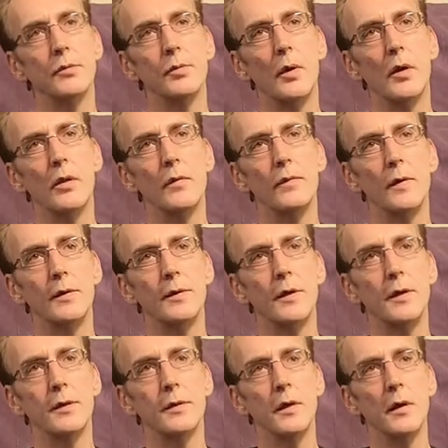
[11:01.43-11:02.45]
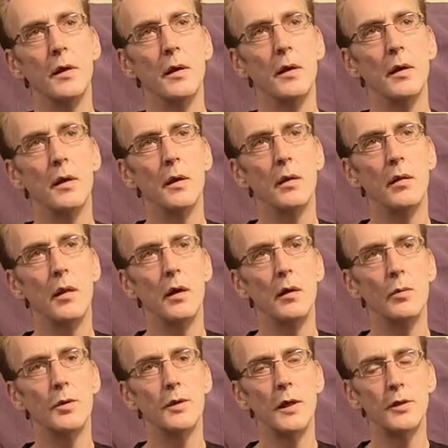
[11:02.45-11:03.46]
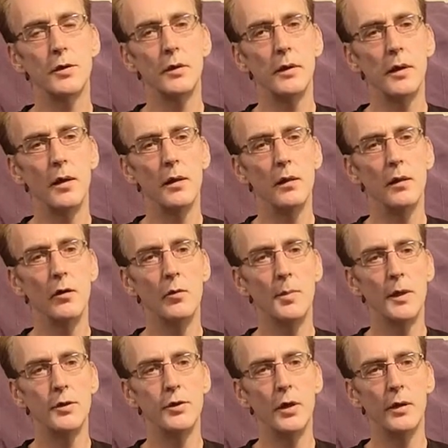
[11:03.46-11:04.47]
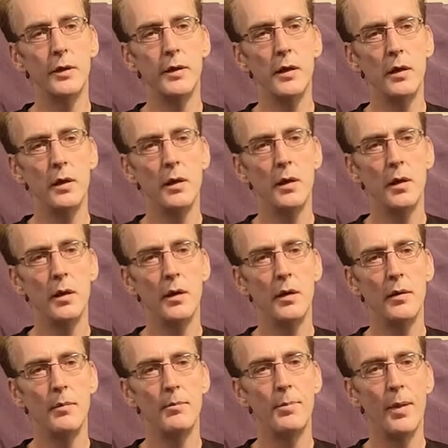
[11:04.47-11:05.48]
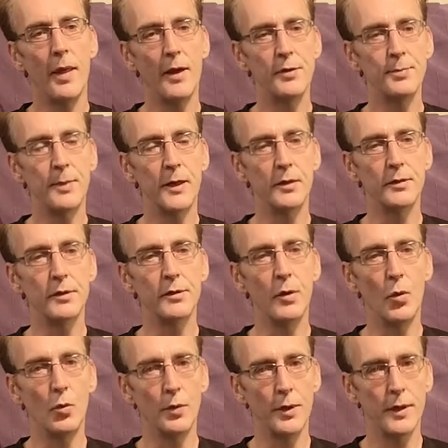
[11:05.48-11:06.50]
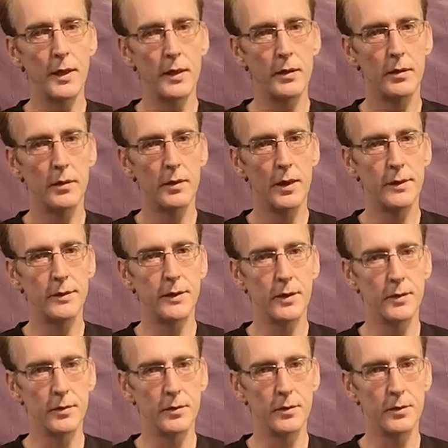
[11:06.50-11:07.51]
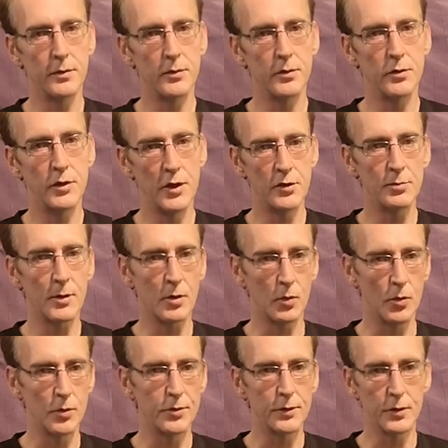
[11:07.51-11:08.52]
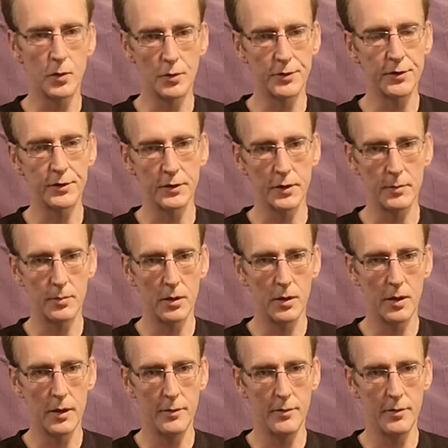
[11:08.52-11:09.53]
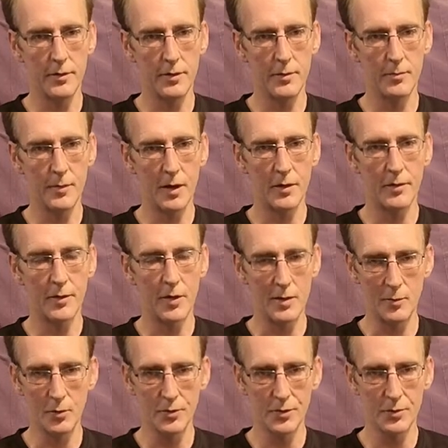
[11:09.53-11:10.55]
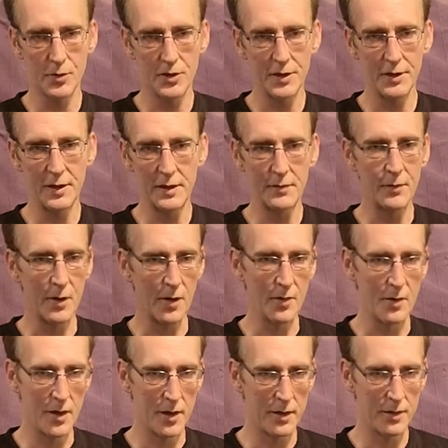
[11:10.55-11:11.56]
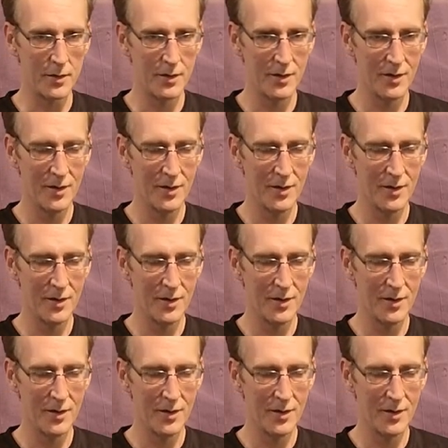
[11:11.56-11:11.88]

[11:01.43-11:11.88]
it was one of the first nights that it was actually a little bit chilly, but that's because it's the only night that I didn't change my clothes and go to sleep in my thermals, which I did every other night.